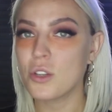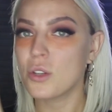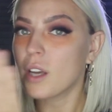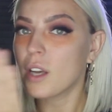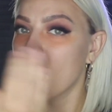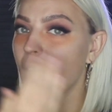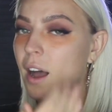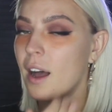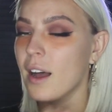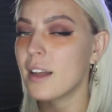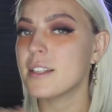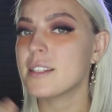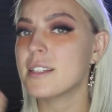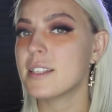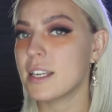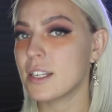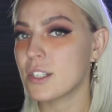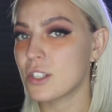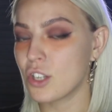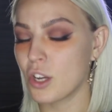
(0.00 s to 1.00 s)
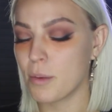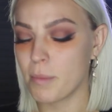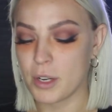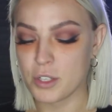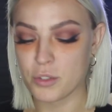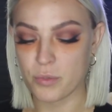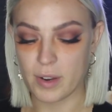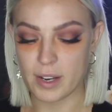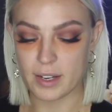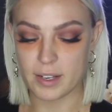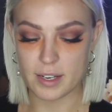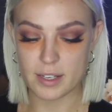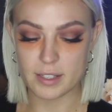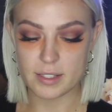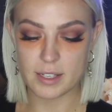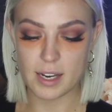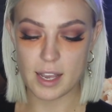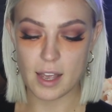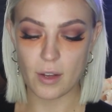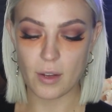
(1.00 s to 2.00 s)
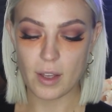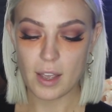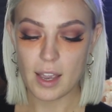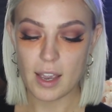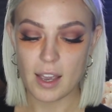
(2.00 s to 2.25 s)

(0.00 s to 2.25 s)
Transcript: You can't see so much redness now.